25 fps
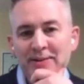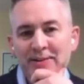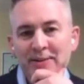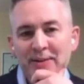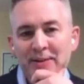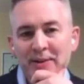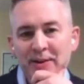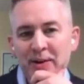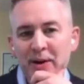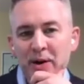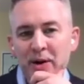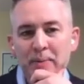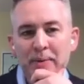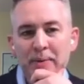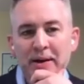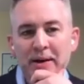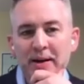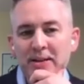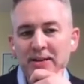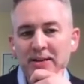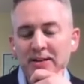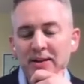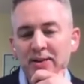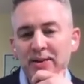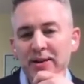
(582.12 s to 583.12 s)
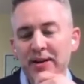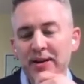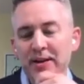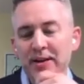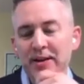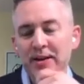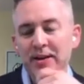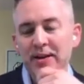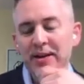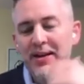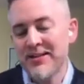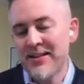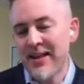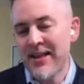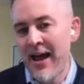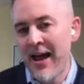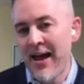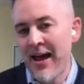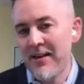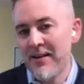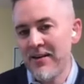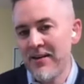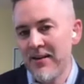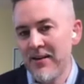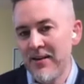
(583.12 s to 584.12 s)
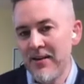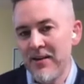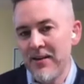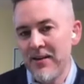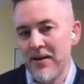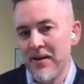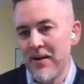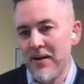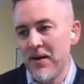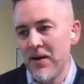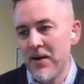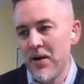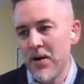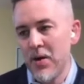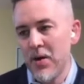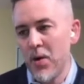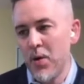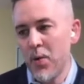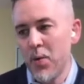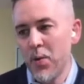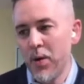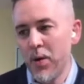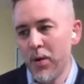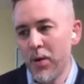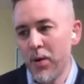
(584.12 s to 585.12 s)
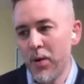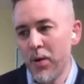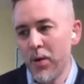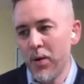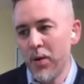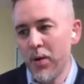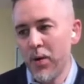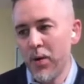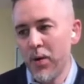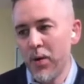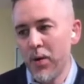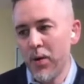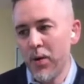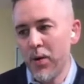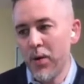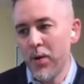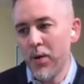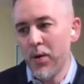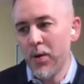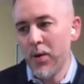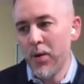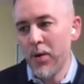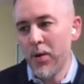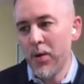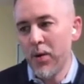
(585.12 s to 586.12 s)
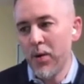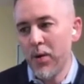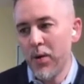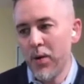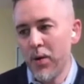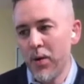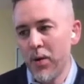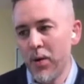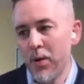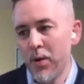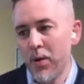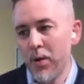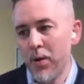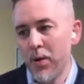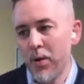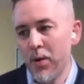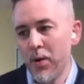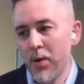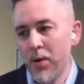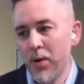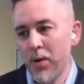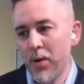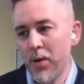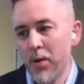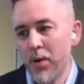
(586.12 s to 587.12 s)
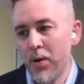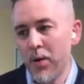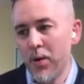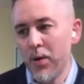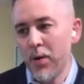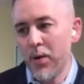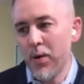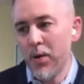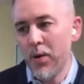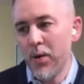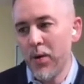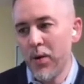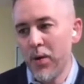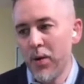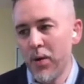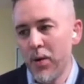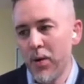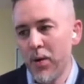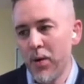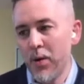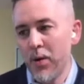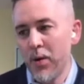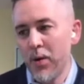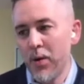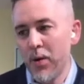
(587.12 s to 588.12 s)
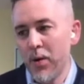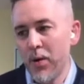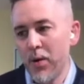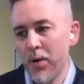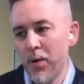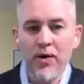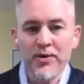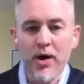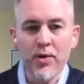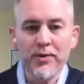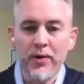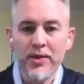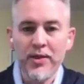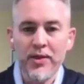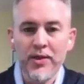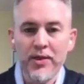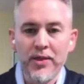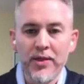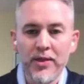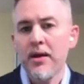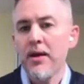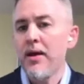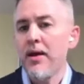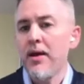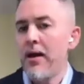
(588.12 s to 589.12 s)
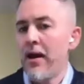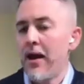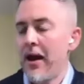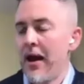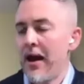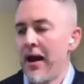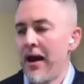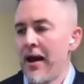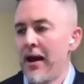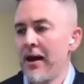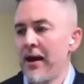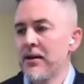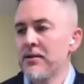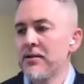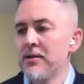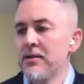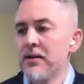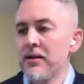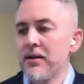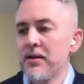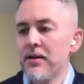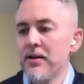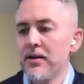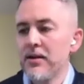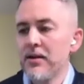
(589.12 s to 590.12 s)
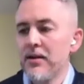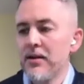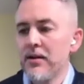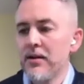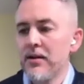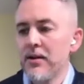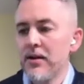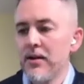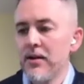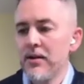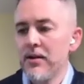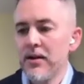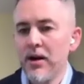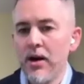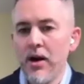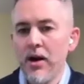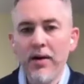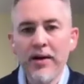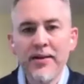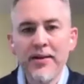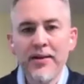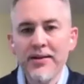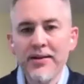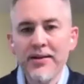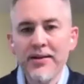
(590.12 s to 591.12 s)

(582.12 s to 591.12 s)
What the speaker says: why don't we do weddings? Because the thing is that we've got, a stronghold here in the wedding industry locally.